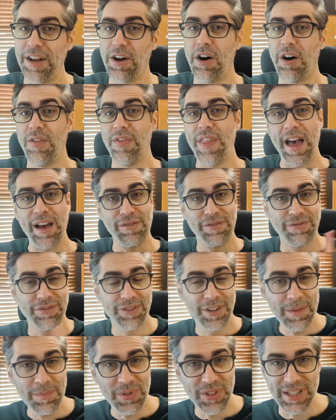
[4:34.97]
on that
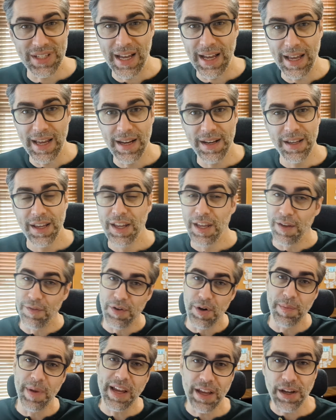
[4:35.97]
flip side, if
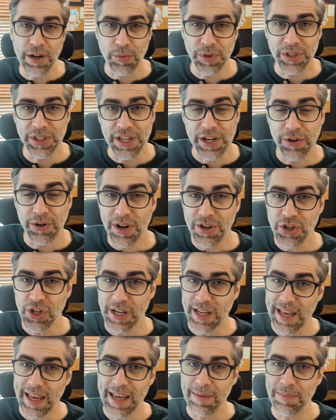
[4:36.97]
you're making a really
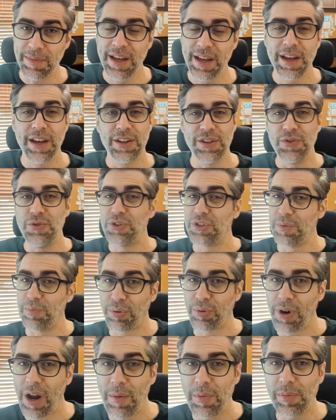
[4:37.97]
crunchy game, you should
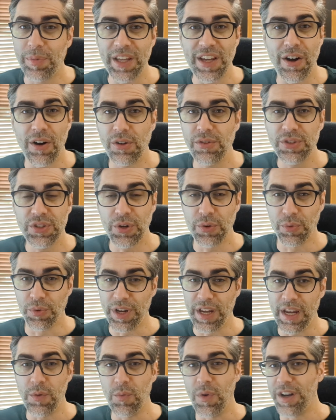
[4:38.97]
probably also
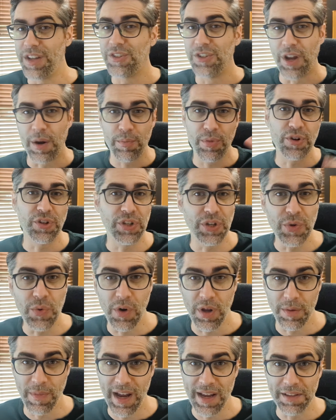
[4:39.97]
read what is number 2
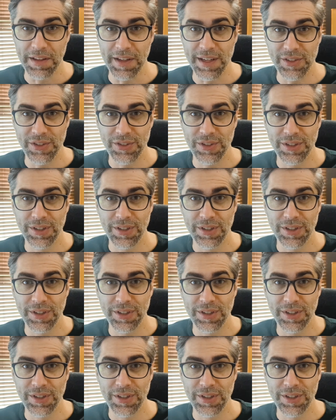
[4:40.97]
on my list,